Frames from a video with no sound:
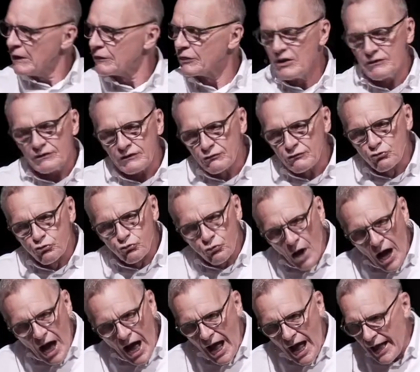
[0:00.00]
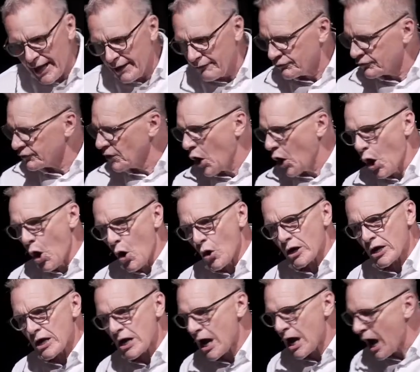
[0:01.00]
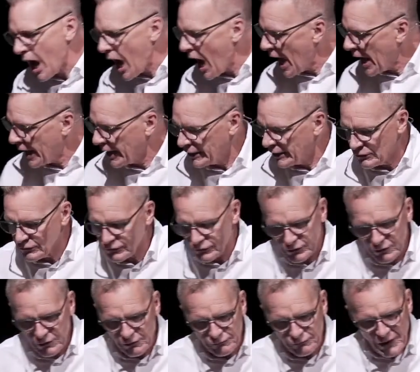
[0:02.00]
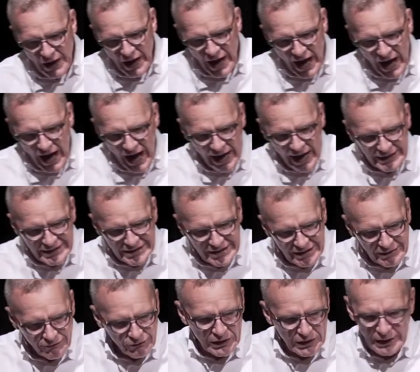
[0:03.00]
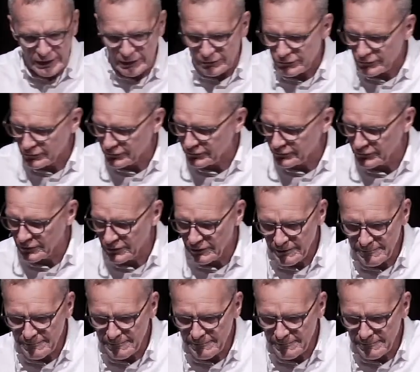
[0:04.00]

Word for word: This drives all kinds of activities.